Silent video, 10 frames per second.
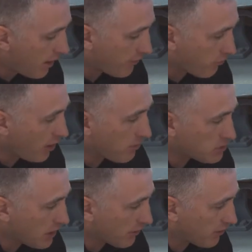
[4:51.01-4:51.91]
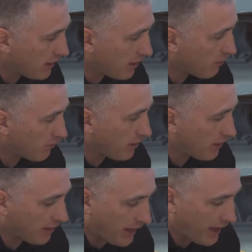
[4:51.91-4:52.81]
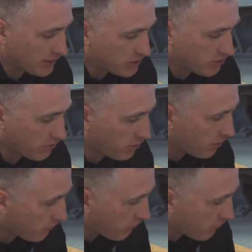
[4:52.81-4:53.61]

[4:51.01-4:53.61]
And there's not much else in here, a little latch to